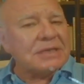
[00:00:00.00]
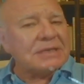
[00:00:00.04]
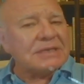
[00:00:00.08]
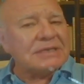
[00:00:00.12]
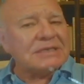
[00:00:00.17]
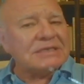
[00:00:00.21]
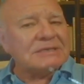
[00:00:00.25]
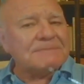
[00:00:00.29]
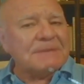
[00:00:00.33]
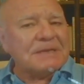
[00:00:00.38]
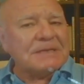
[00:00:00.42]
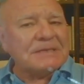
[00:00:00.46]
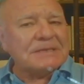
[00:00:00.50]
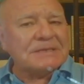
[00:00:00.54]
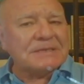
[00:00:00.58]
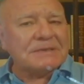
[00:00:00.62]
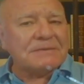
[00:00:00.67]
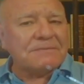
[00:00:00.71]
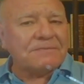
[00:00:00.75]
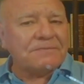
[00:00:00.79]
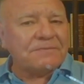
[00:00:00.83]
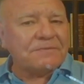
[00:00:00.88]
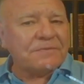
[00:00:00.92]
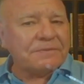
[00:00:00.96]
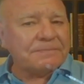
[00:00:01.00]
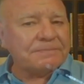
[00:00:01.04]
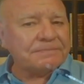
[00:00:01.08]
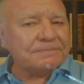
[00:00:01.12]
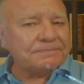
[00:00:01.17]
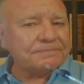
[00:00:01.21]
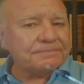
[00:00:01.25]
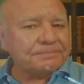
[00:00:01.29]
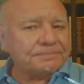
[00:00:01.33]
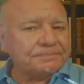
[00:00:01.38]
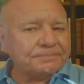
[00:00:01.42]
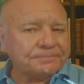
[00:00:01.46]
that expensive.
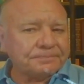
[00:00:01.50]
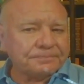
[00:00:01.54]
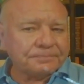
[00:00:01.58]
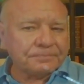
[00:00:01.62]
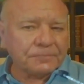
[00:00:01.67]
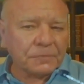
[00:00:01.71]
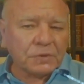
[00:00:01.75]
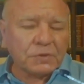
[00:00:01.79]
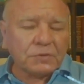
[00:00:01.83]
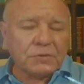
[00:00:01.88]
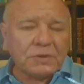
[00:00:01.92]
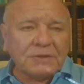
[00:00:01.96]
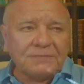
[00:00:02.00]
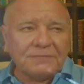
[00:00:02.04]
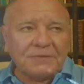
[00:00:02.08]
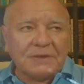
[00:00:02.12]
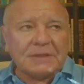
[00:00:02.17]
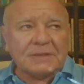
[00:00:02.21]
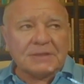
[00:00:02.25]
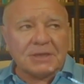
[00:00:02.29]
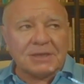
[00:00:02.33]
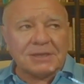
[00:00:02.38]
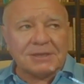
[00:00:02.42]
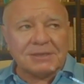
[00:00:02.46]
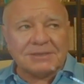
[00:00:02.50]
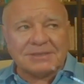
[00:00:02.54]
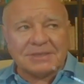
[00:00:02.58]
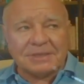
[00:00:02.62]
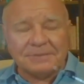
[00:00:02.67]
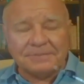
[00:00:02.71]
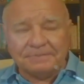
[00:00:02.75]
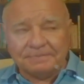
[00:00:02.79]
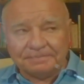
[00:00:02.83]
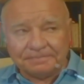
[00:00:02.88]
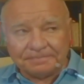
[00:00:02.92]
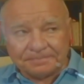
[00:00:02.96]
You live in
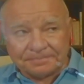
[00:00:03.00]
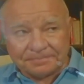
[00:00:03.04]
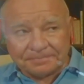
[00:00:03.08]
Tulsa.